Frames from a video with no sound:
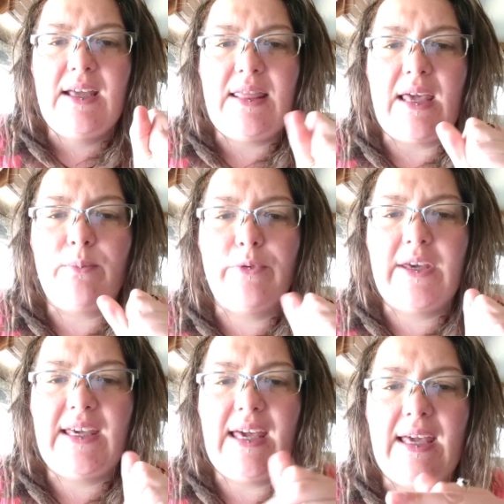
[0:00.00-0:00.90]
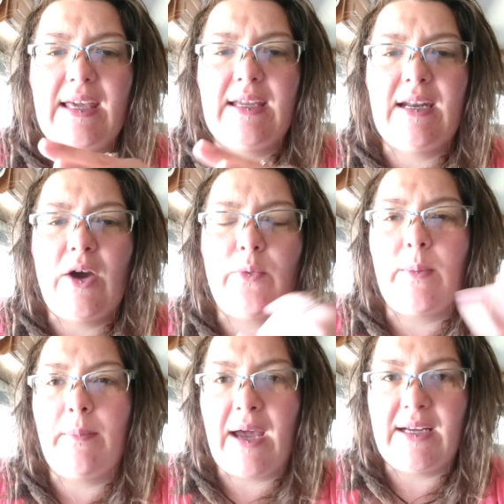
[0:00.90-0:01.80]
they bring in a
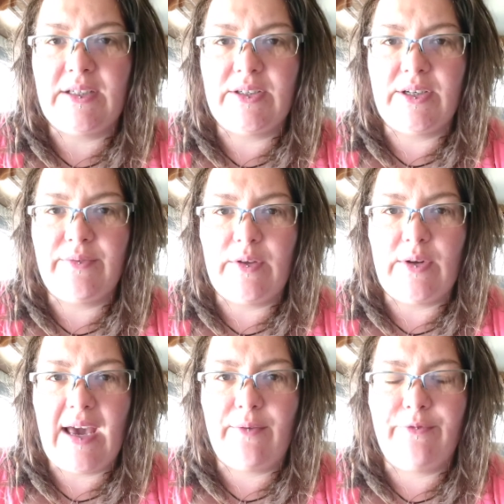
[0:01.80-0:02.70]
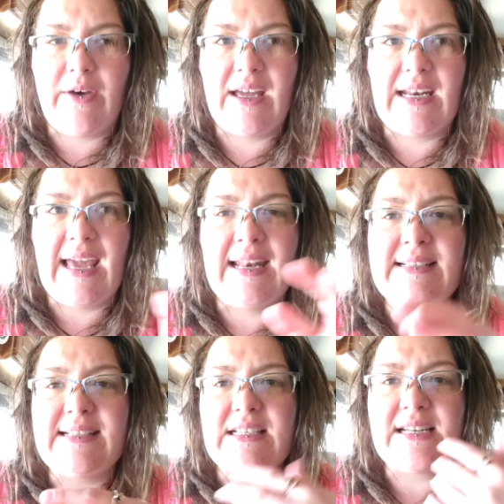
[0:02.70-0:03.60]
reminder of you to have fun. And
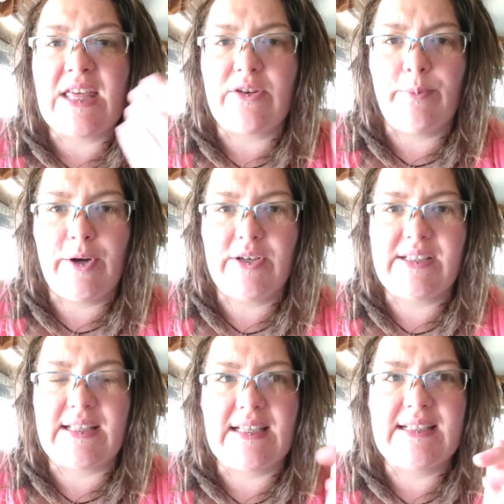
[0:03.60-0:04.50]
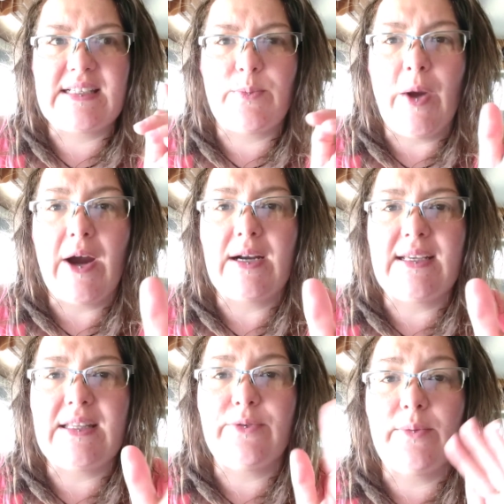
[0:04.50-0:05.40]
this is another person. This is a
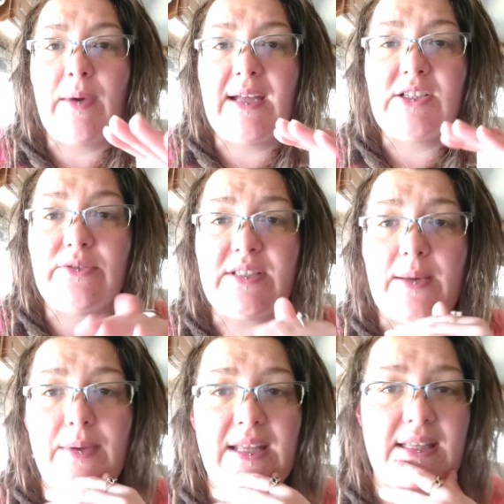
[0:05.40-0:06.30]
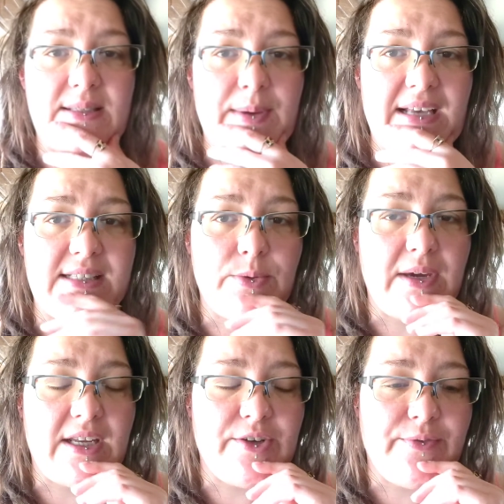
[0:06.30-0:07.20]
party that reminds you of somebody that's passed
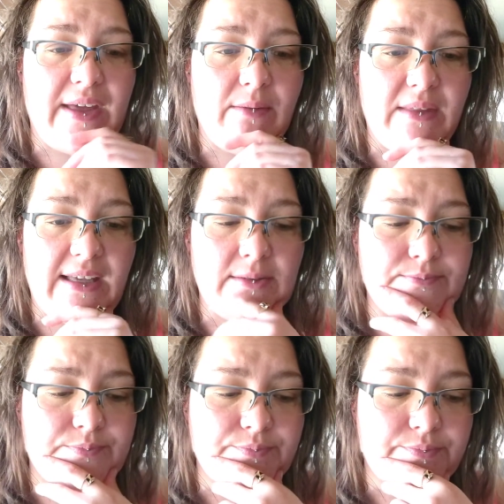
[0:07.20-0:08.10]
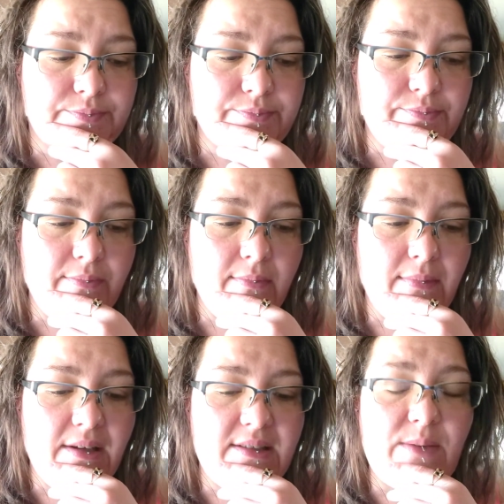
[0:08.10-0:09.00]
away in your family,
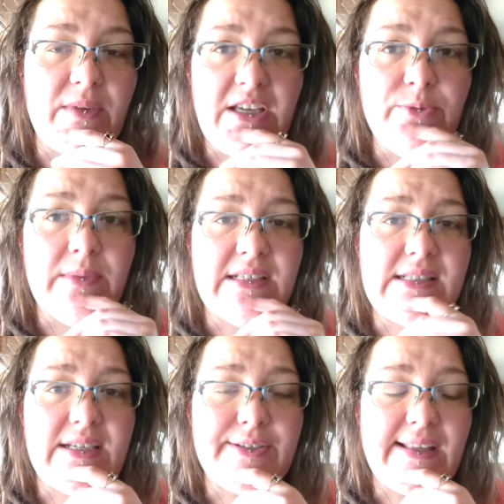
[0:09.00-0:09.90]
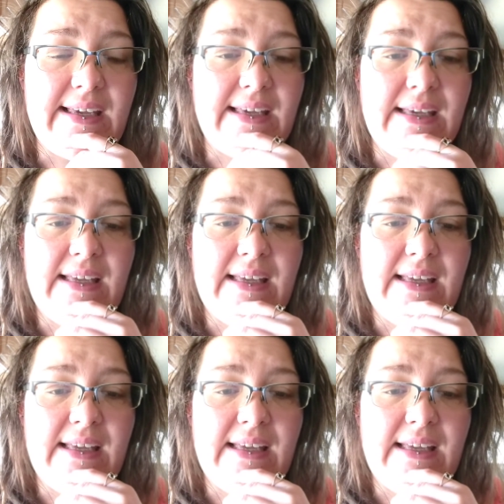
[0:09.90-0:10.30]
somebody you miss dearly.